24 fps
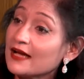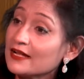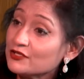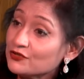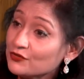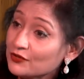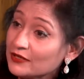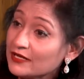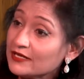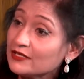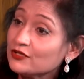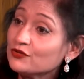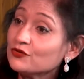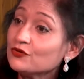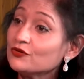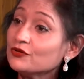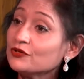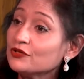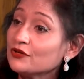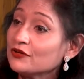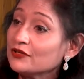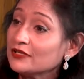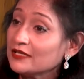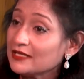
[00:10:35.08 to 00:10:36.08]
you let go
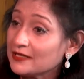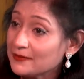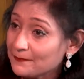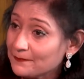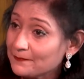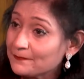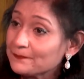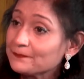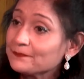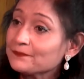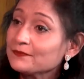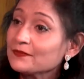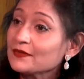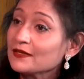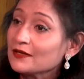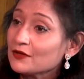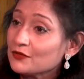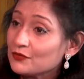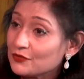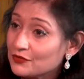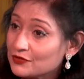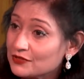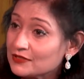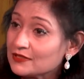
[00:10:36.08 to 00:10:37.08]
yes, your name? Yes,
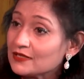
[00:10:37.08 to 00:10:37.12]
exactly.